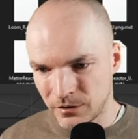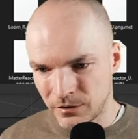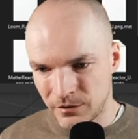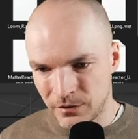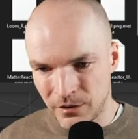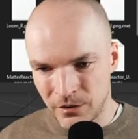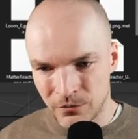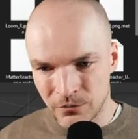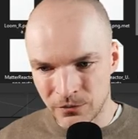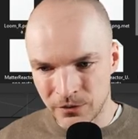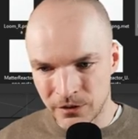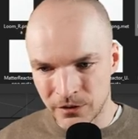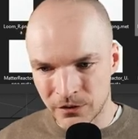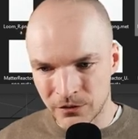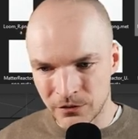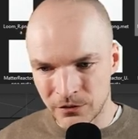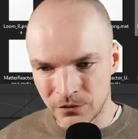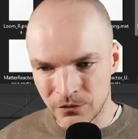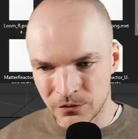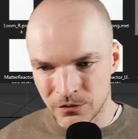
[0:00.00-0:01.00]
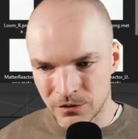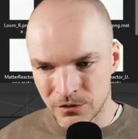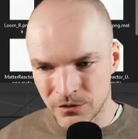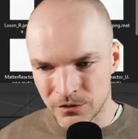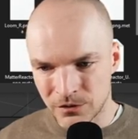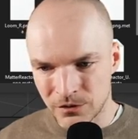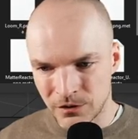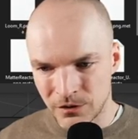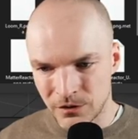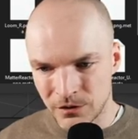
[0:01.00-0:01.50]
And now I could use
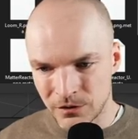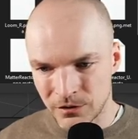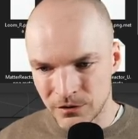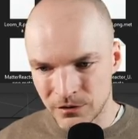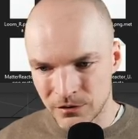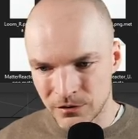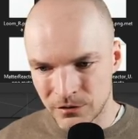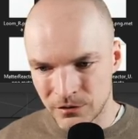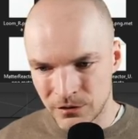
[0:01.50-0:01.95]
this thing,